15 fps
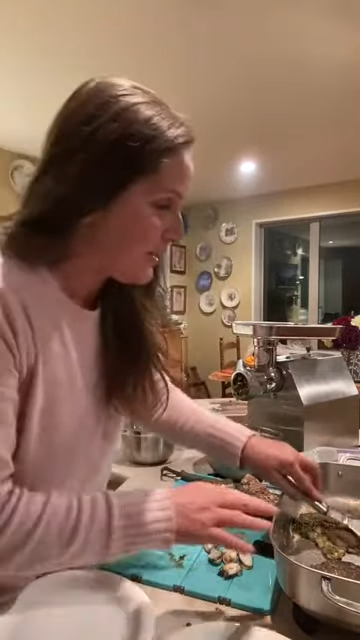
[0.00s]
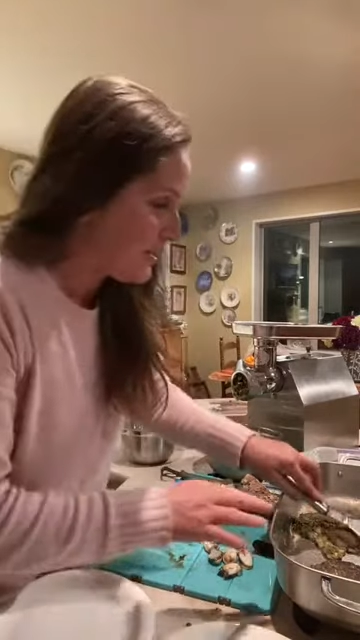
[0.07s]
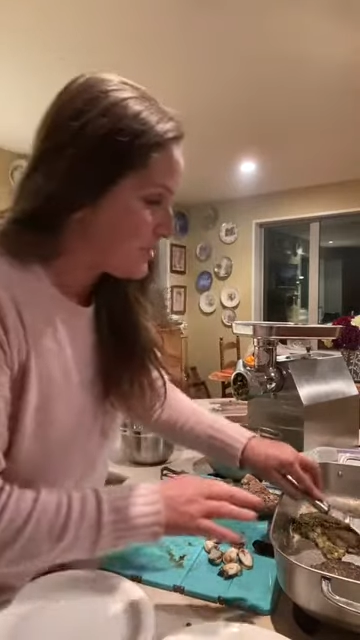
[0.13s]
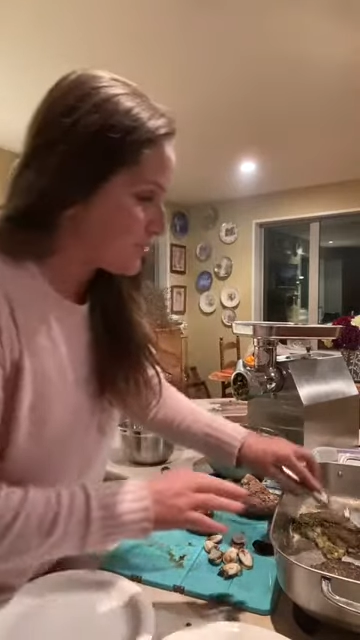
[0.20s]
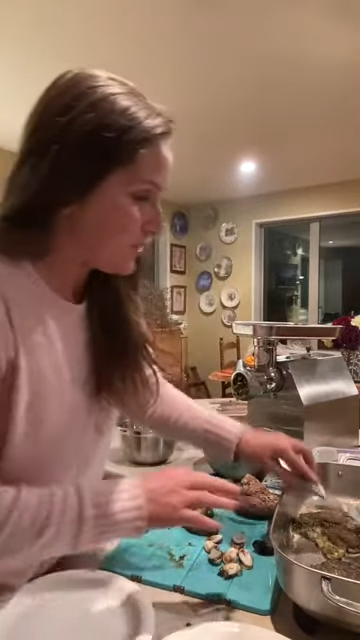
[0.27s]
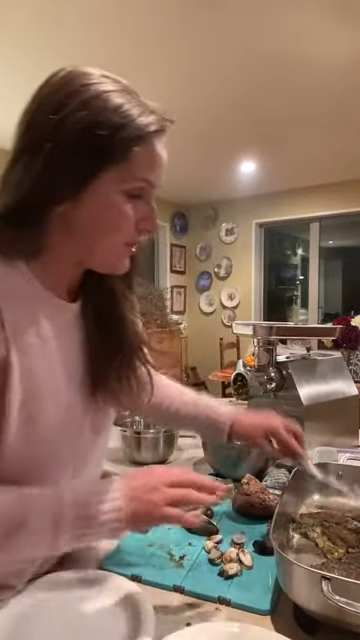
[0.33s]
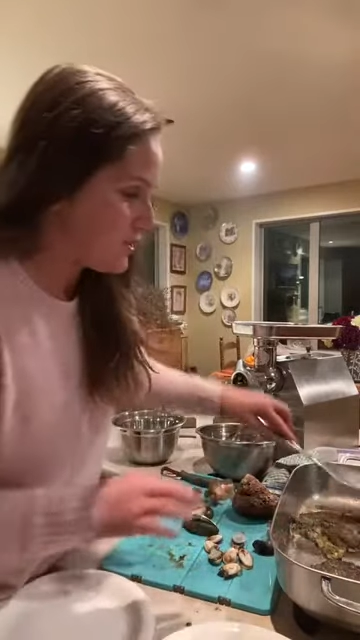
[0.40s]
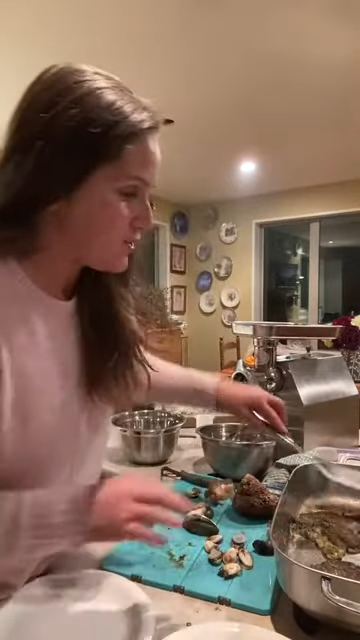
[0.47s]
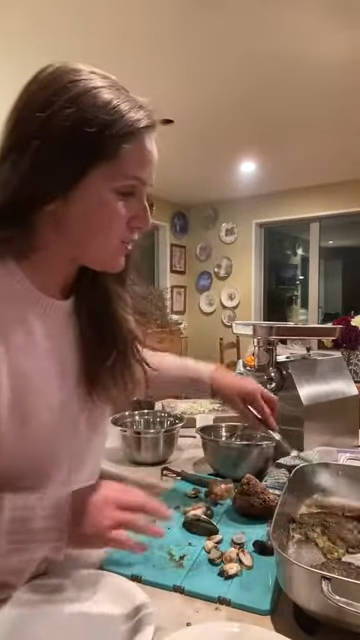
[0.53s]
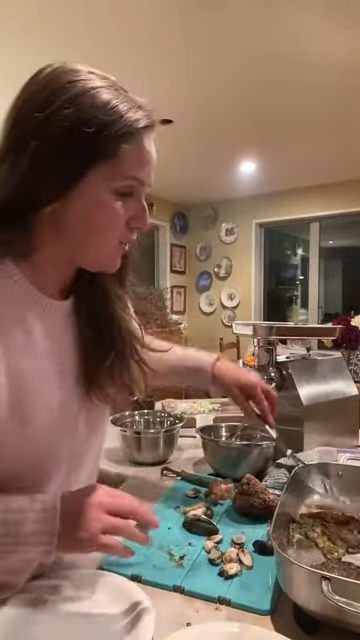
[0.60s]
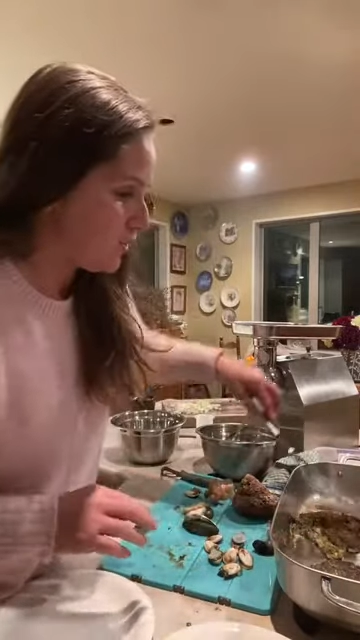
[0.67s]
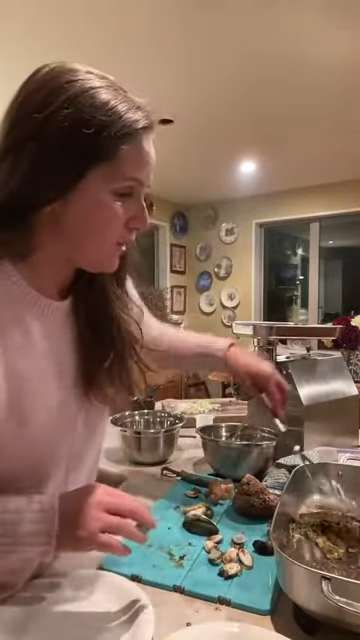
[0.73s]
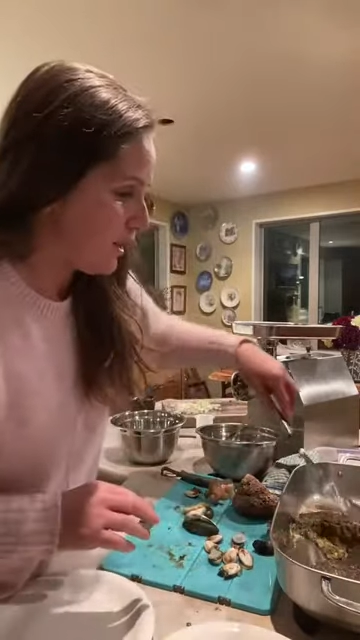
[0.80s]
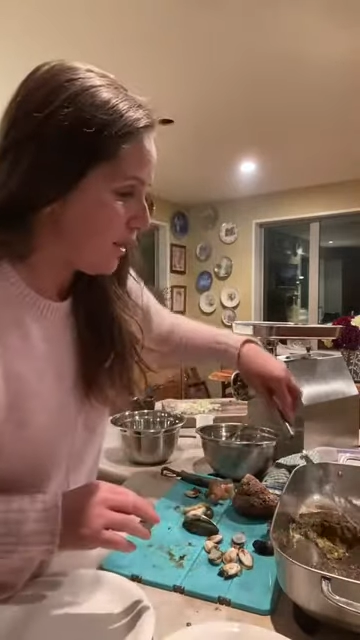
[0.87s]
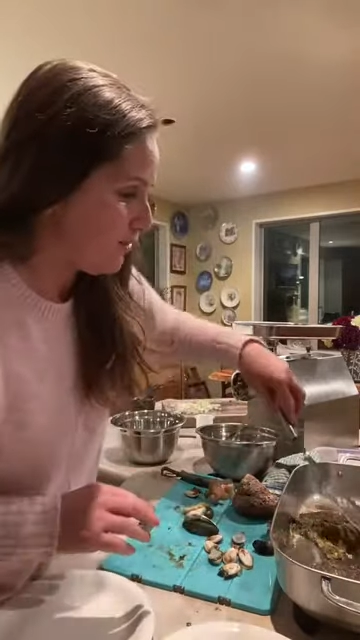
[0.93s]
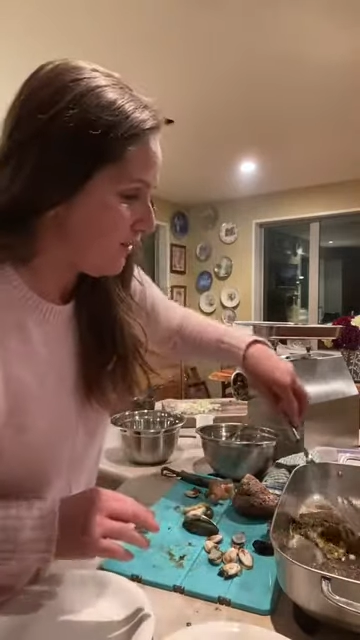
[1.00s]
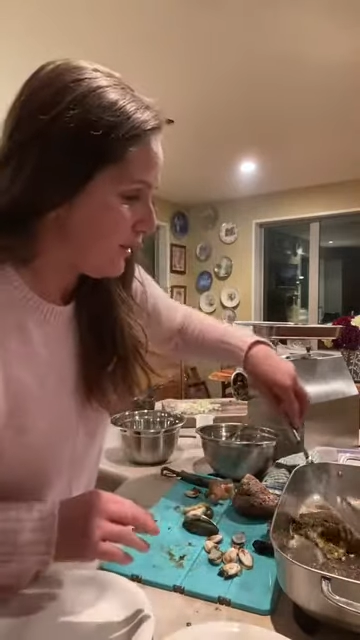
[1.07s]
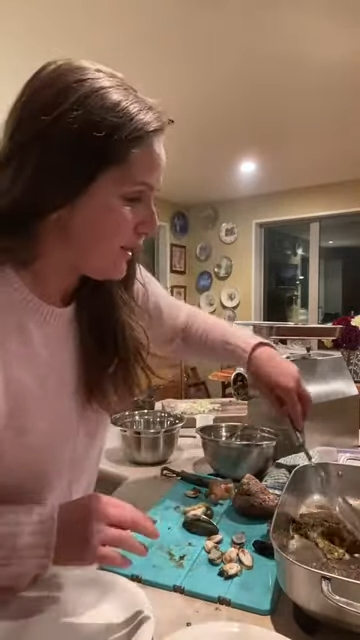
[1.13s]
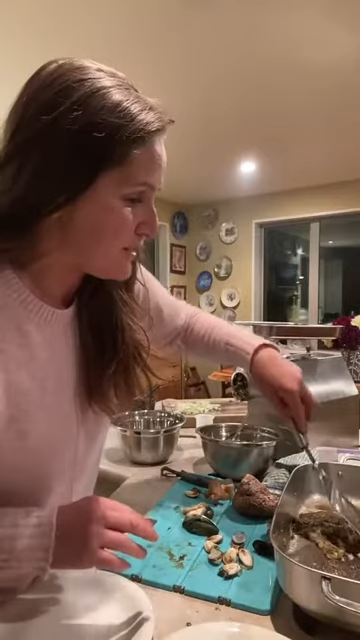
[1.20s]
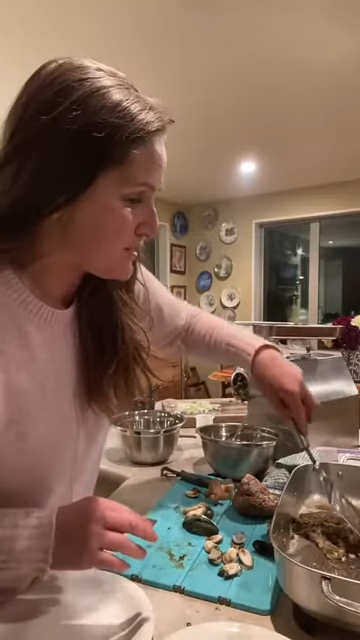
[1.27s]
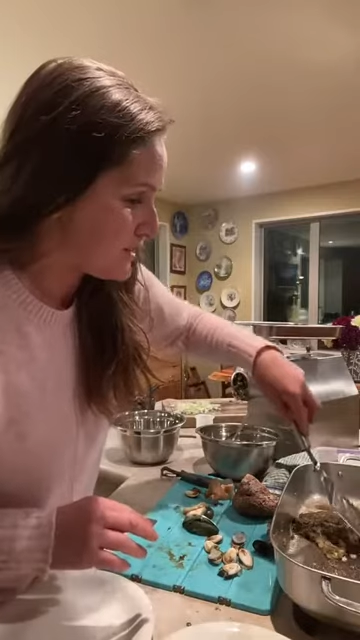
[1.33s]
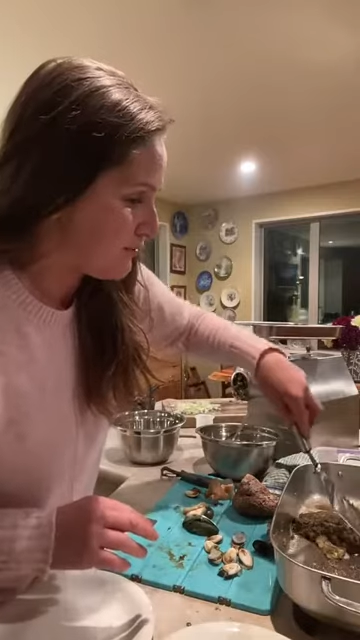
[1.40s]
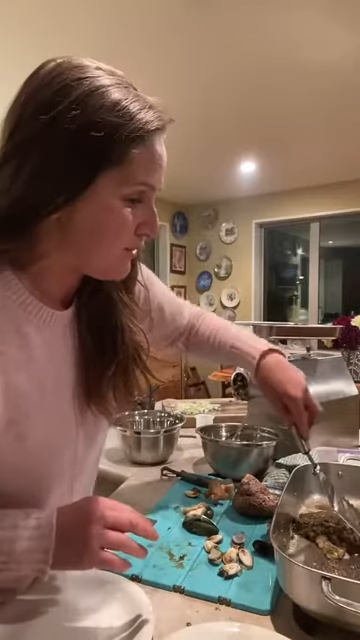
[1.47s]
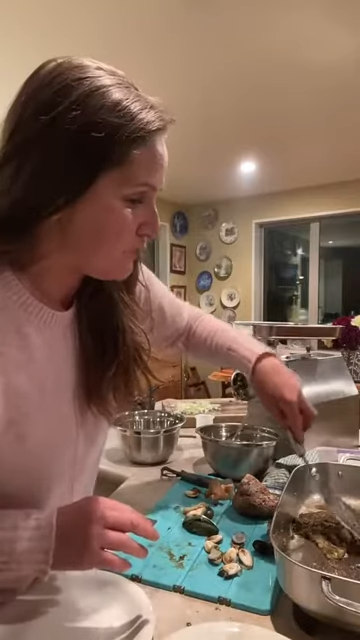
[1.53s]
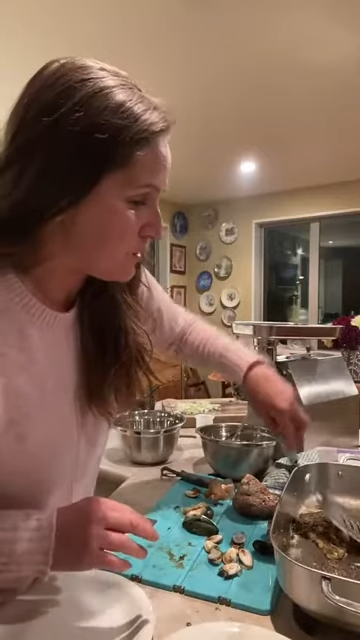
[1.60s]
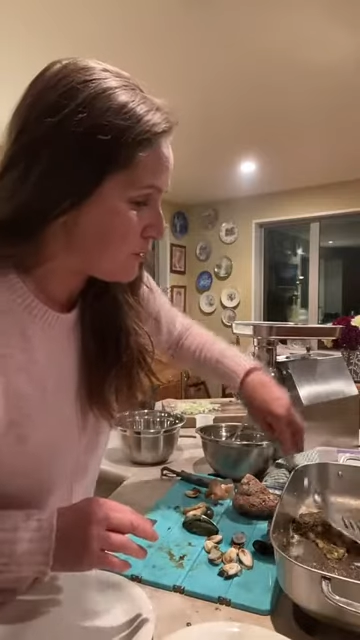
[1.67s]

So he's gone over. He's living